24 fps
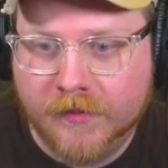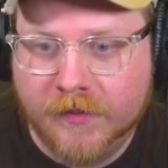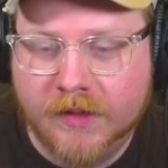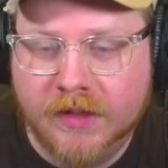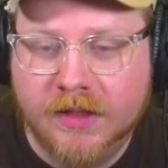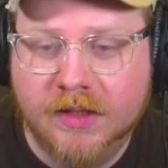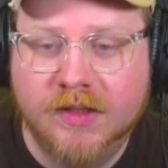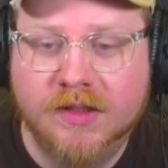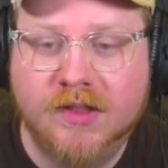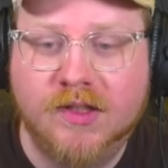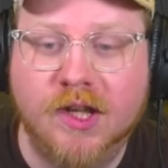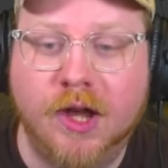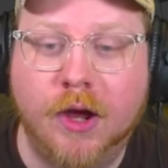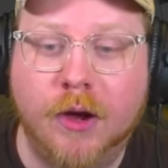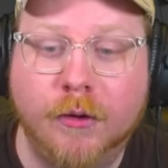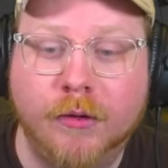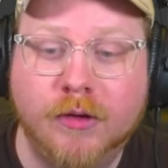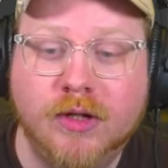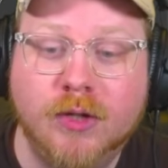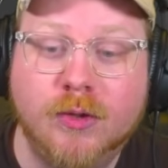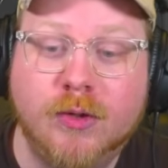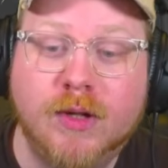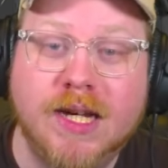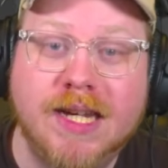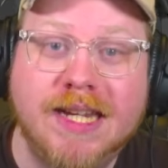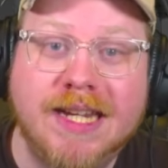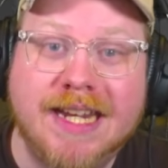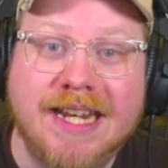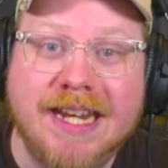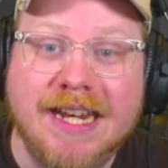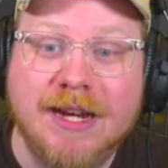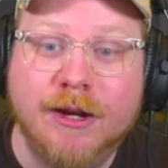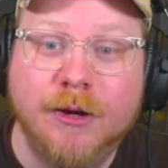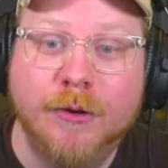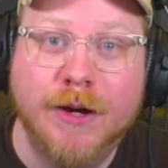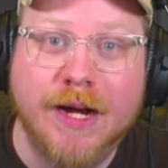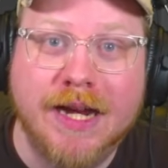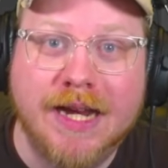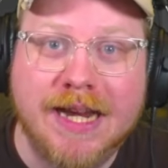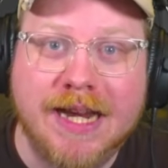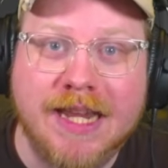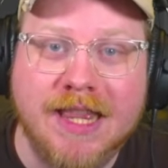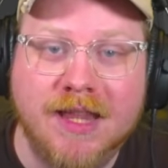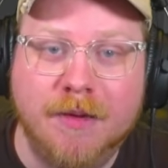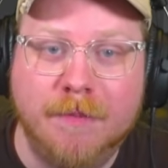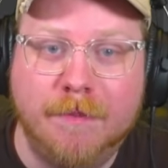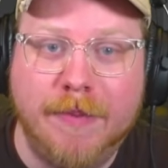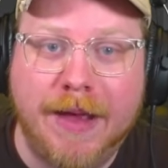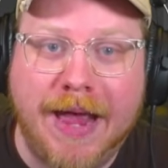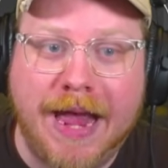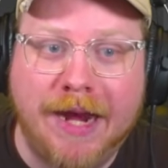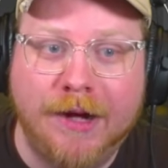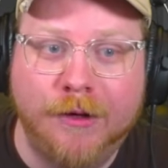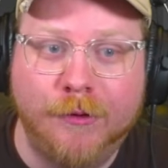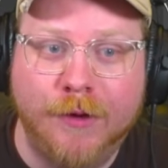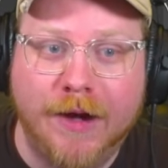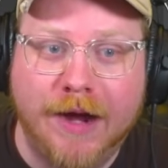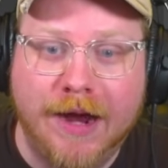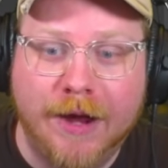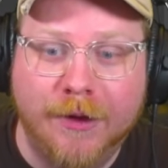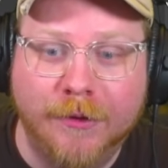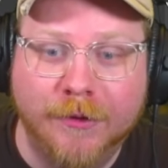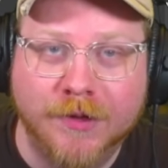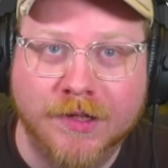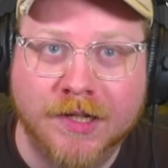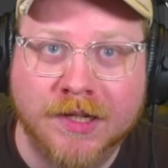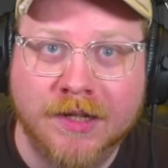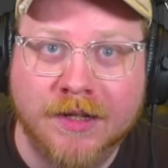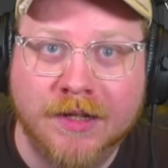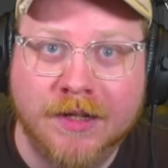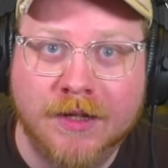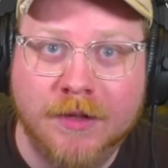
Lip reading: So you can hear it in the background,